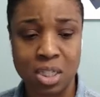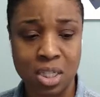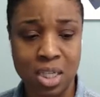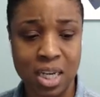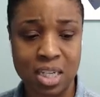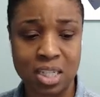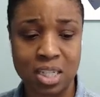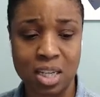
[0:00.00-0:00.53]

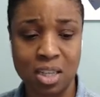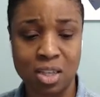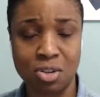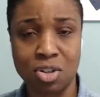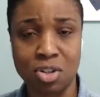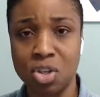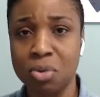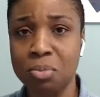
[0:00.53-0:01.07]
Like I said,
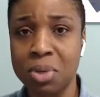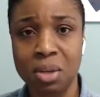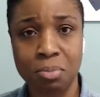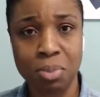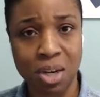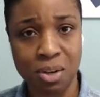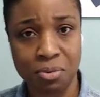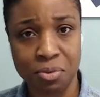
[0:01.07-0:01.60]
there's so many
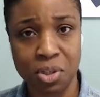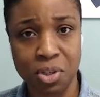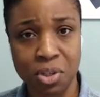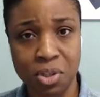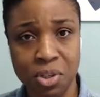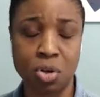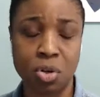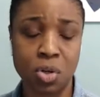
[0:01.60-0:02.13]
benefits.
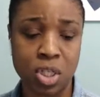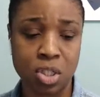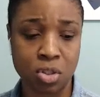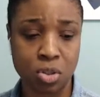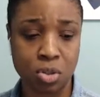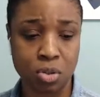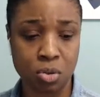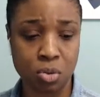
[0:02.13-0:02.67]
You're going
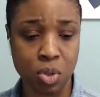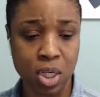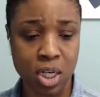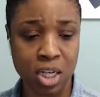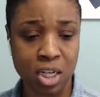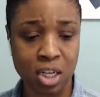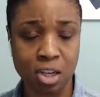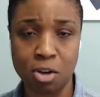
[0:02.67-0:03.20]
to
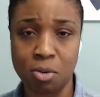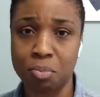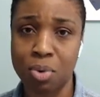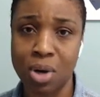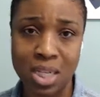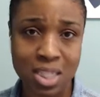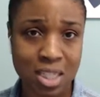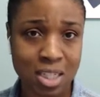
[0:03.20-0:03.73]
get your
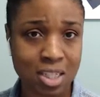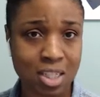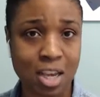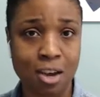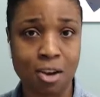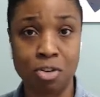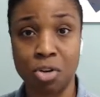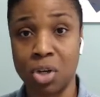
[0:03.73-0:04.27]
process down.